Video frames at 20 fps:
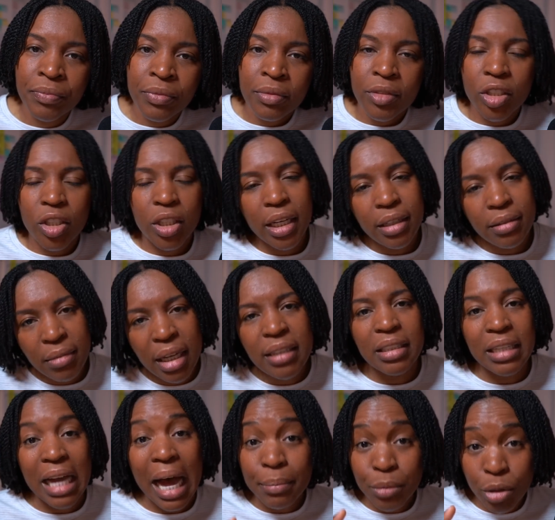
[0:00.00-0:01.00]
So they
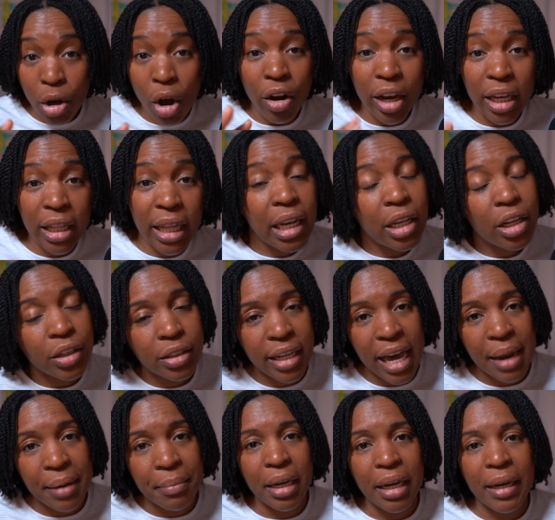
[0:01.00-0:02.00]
stopped talking. They looked
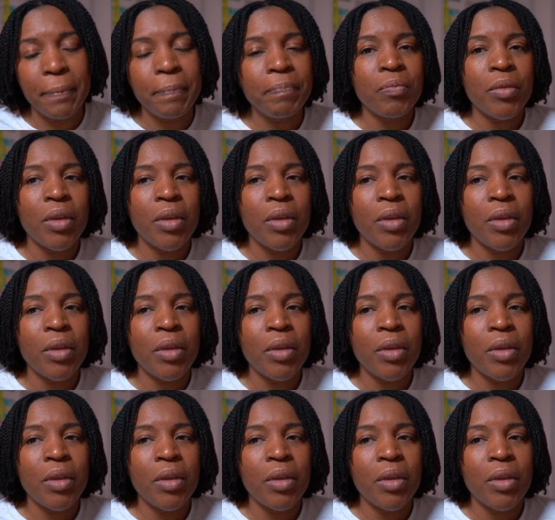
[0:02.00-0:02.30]
at me